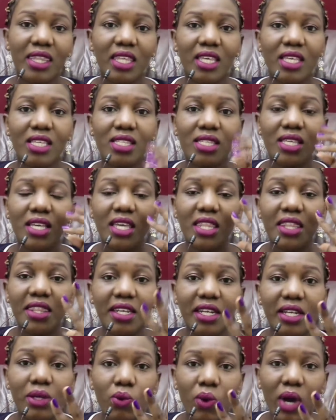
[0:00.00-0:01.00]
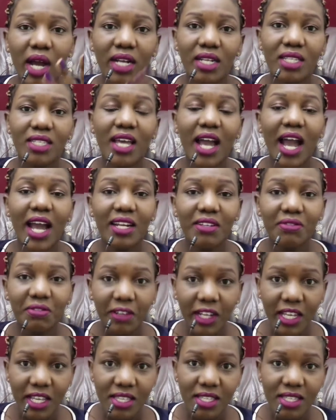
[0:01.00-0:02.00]
these three ones hand
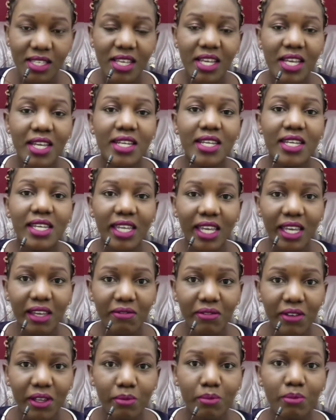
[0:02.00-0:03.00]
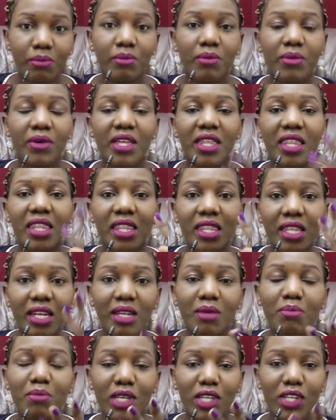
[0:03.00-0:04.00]
files gave him
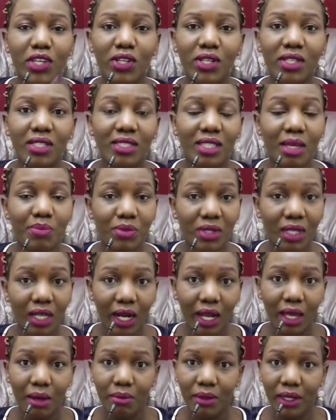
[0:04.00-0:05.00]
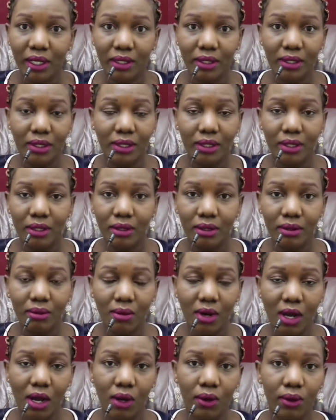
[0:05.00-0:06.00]
3 million subscribers
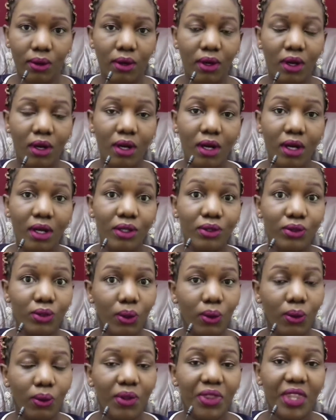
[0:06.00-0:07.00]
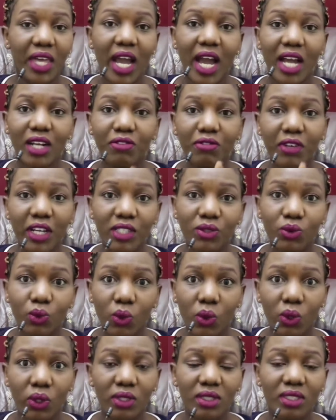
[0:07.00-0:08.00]
wow so the advice
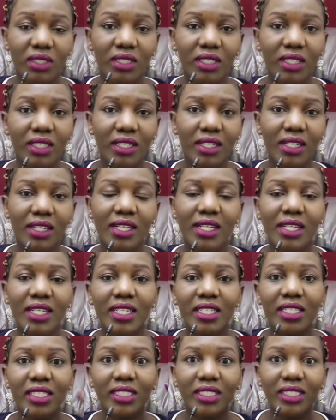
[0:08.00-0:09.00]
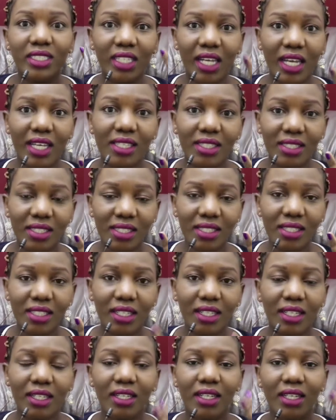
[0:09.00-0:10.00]
was
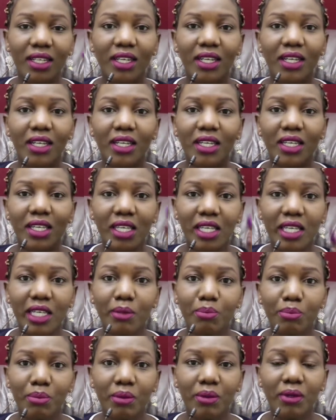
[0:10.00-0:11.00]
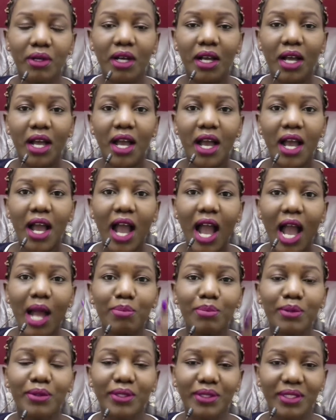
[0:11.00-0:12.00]
just keep
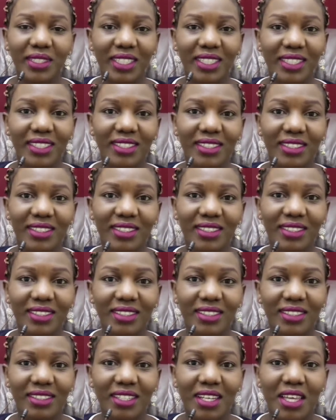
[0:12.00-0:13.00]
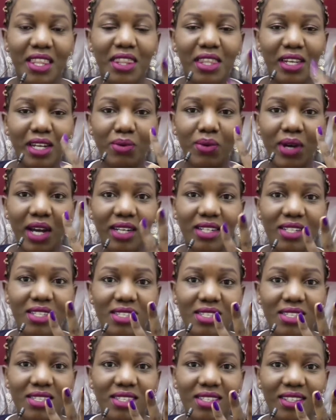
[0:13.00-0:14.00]
uploading the
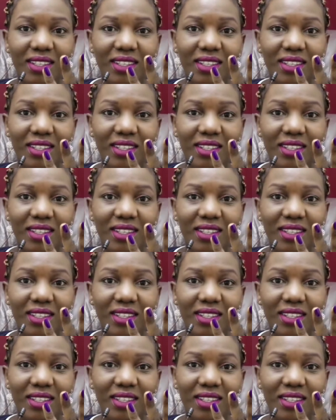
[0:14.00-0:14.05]
rewards